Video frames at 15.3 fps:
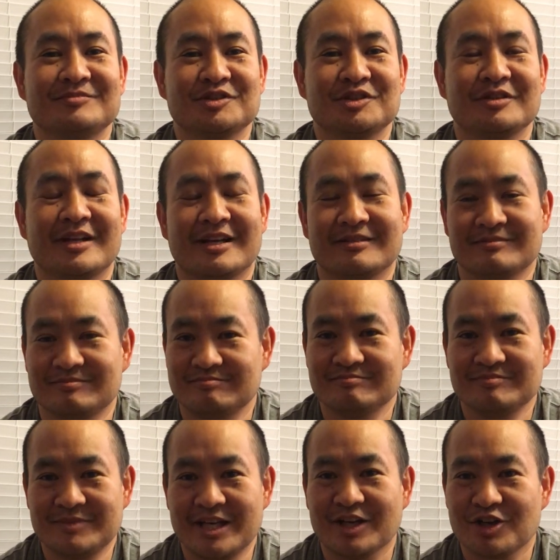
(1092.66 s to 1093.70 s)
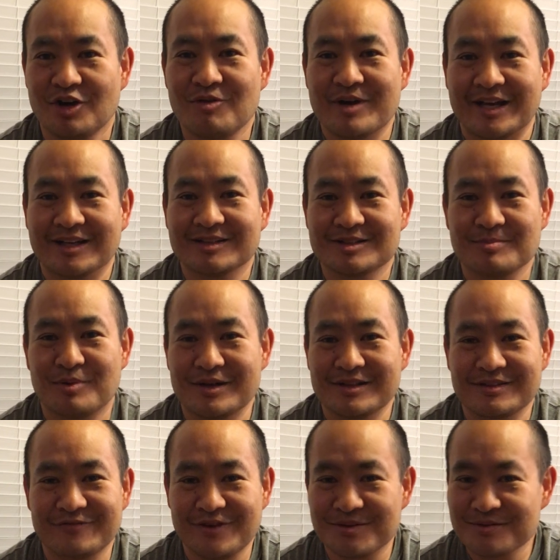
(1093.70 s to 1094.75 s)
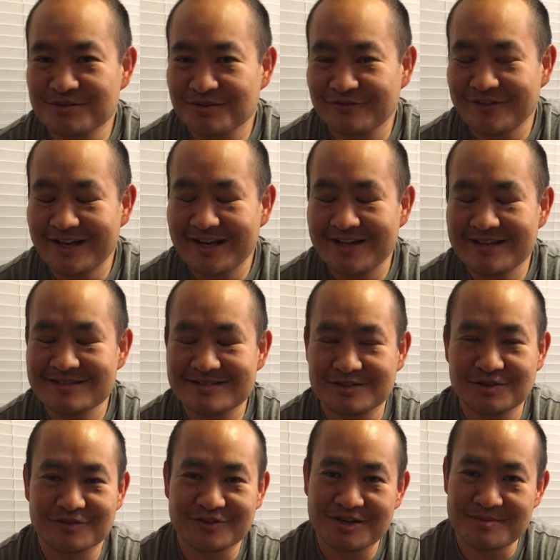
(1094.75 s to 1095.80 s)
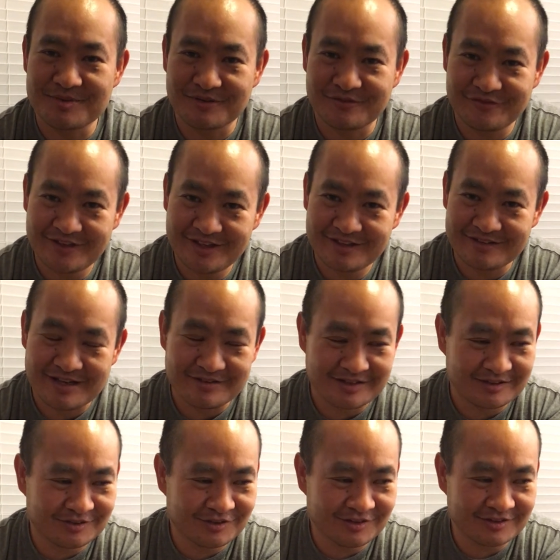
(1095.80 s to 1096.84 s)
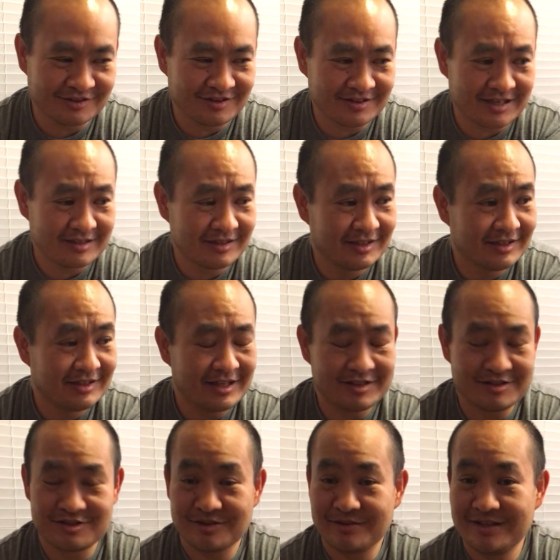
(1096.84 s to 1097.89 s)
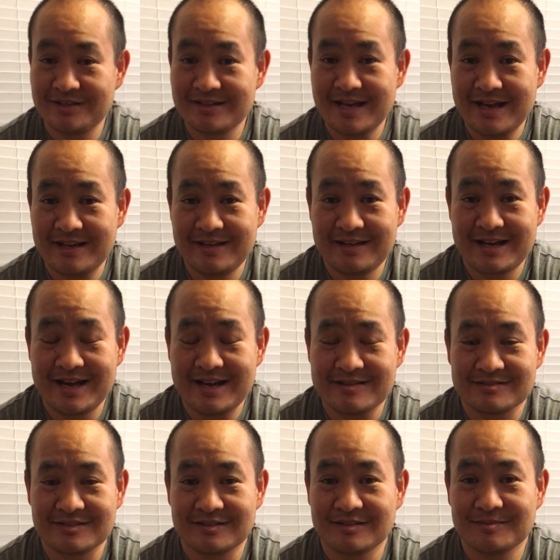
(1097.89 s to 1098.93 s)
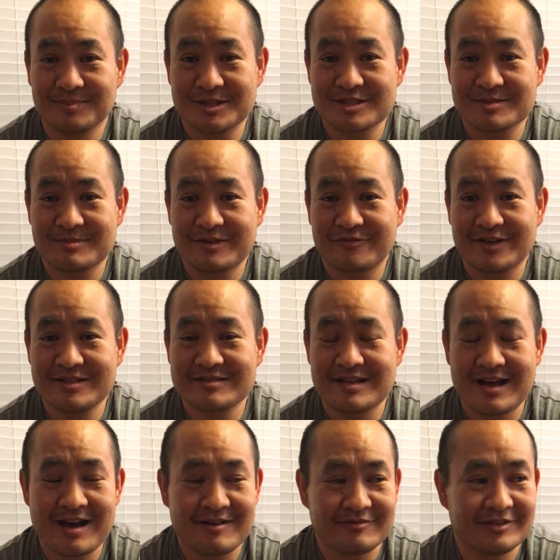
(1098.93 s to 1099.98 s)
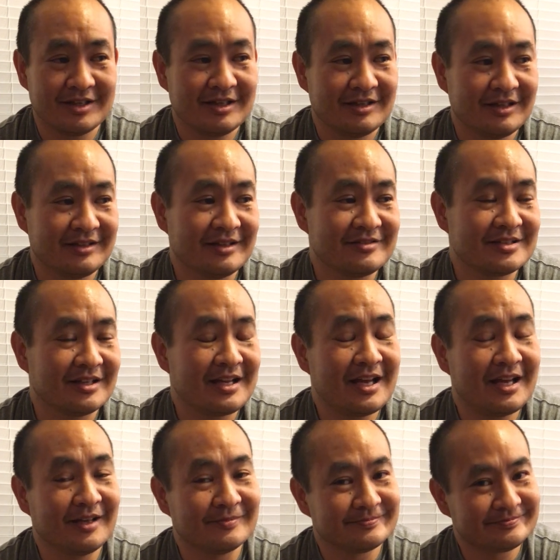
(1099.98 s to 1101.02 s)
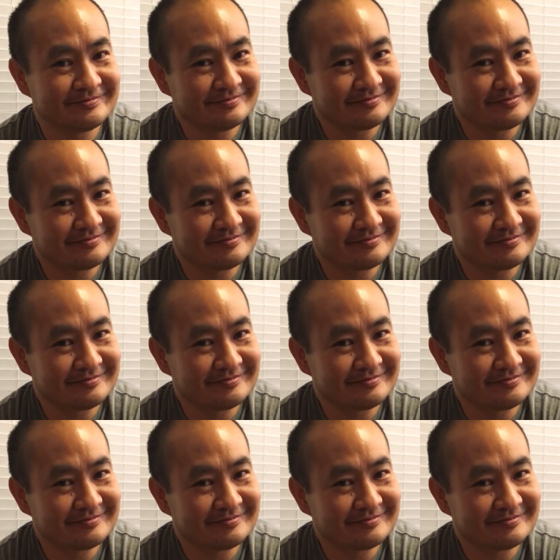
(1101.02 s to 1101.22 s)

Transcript: to then get going, to point the phone at their face and overcome their fear and how they look and all that. And so he has, and a bunch of my friends have. And they said, hey,